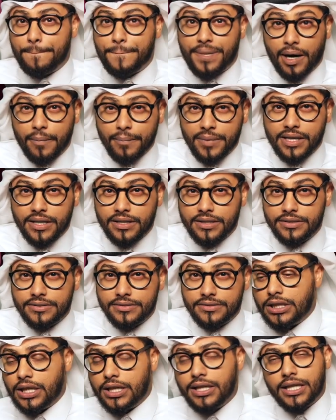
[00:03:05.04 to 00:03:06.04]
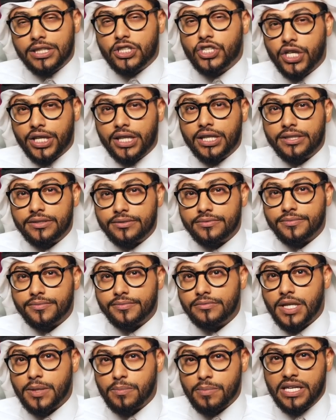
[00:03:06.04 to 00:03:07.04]
pumpkin and then chicken
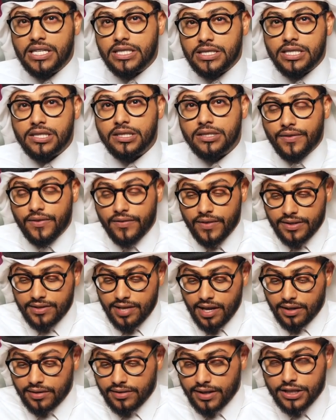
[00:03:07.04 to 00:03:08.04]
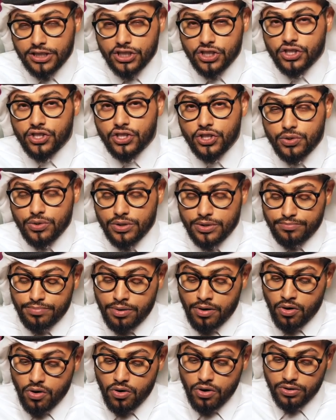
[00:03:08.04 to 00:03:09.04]
and meat. And then they take that stew and
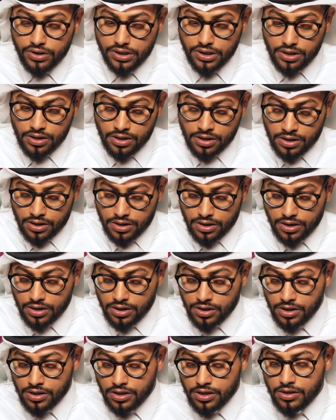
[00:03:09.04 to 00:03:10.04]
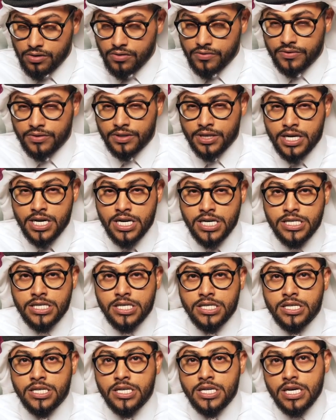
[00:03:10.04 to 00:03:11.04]
pour it all over there
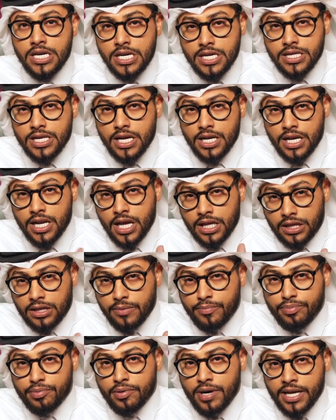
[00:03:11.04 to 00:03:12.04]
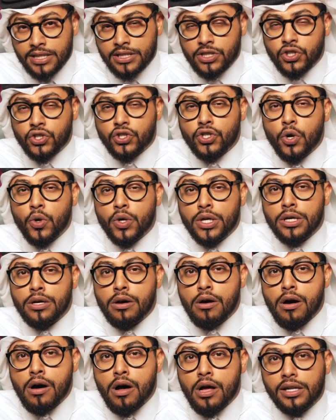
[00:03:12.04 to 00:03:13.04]
and they let the bread soak it
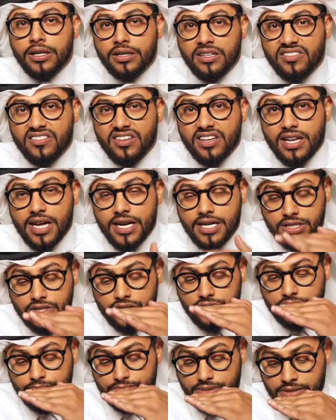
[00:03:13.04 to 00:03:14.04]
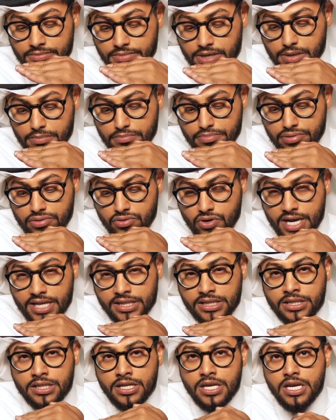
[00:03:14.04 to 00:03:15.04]
all in and the layers just
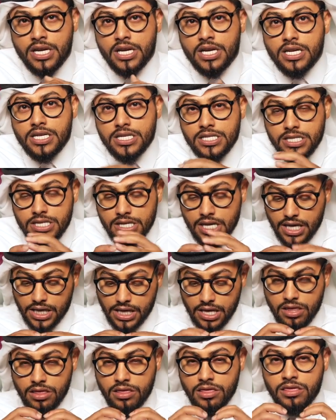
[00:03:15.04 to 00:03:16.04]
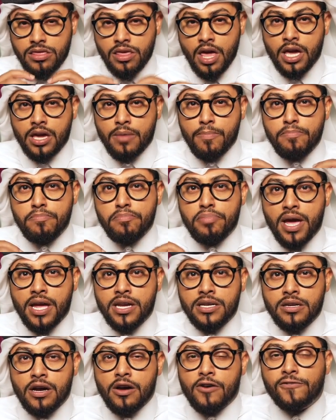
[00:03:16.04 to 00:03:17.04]
compressed into like a thick
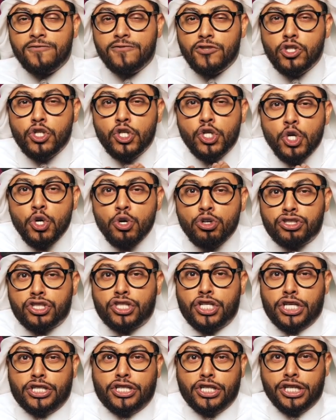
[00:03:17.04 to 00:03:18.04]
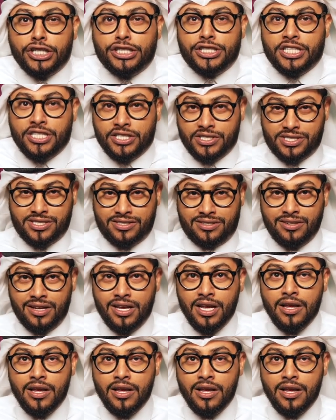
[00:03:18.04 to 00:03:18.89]
bed of juicy goodness